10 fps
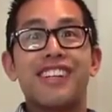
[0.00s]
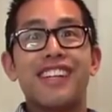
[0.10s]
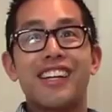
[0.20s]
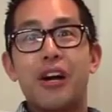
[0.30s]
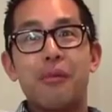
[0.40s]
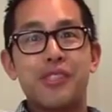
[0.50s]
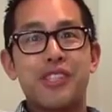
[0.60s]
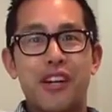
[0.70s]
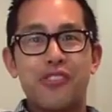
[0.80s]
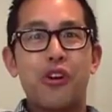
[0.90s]
like almost in
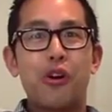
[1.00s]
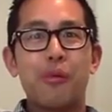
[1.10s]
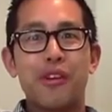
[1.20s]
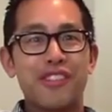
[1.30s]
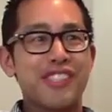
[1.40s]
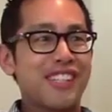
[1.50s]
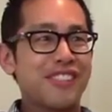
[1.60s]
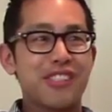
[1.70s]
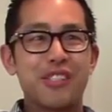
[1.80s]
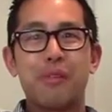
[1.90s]
October. Those things will
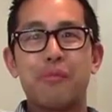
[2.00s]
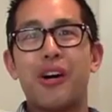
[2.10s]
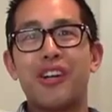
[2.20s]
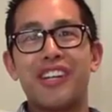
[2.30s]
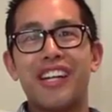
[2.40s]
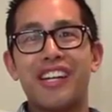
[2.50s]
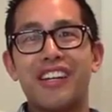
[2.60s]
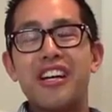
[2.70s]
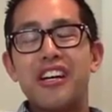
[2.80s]
still be pollinating.